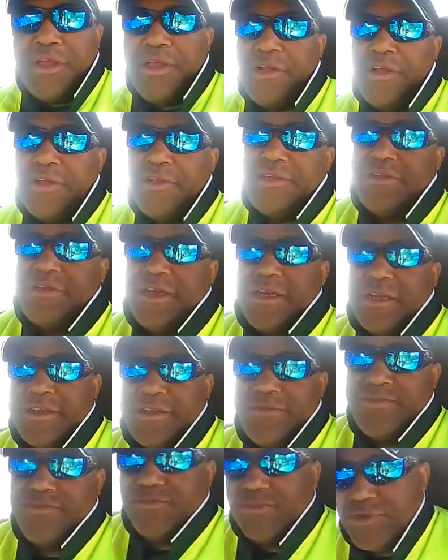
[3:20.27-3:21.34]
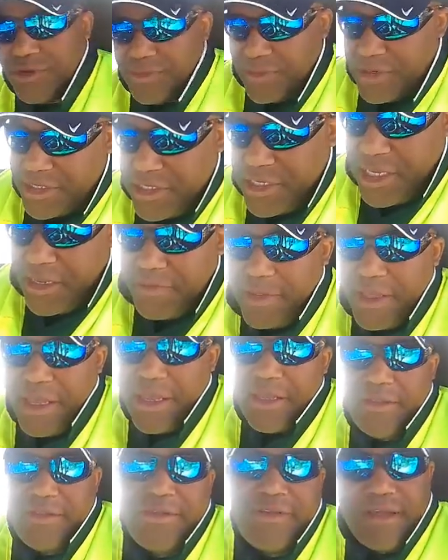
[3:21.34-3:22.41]
player, so I pretty much keep
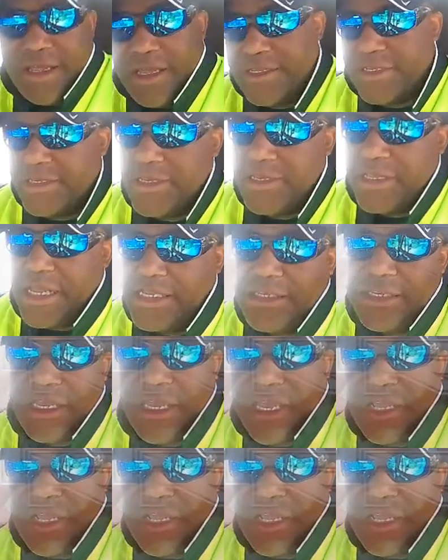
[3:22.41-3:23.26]
that. You know, that's a, that's a